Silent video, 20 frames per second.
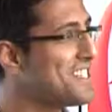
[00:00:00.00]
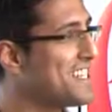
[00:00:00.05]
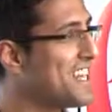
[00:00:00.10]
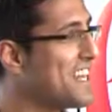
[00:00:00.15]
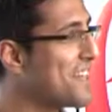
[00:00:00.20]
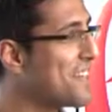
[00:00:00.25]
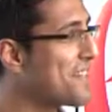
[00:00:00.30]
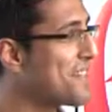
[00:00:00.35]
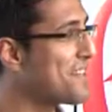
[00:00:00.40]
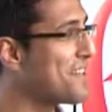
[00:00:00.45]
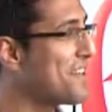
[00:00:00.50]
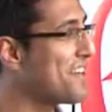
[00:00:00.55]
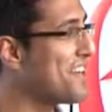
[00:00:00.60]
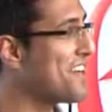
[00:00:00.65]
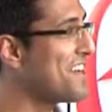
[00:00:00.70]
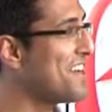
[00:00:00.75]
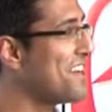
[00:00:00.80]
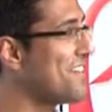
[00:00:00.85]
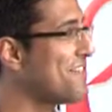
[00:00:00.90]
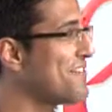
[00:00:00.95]
death
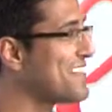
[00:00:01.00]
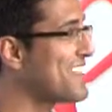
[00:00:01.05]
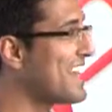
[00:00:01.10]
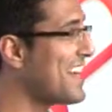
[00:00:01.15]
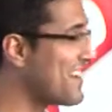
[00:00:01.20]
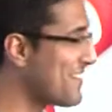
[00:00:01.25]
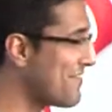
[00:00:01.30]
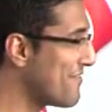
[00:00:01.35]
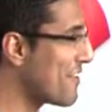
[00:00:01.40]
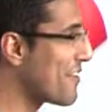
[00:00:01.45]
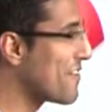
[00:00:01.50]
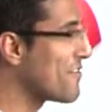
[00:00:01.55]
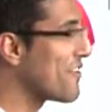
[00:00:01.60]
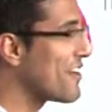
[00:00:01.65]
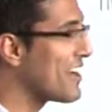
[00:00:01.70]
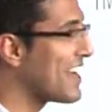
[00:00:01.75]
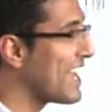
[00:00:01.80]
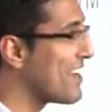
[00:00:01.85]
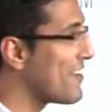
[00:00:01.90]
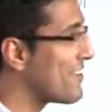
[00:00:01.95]
uh, with that very,
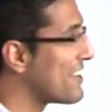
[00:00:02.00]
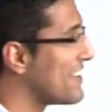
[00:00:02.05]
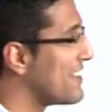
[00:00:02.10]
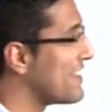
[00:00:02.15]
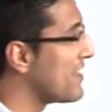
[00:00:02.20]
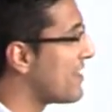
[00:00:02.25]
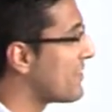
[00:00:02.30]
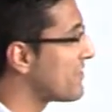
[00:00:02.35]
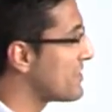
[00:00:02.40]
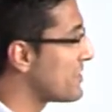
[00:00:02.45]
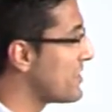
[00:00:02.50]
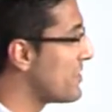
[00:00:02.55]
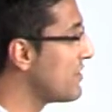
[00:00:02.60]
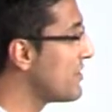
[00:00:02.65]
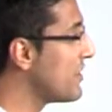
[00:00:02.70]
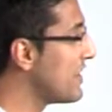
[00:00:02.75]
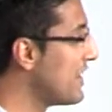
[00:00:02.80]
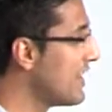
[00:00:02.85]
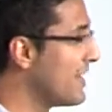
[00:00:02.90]
very late on in the afternoon.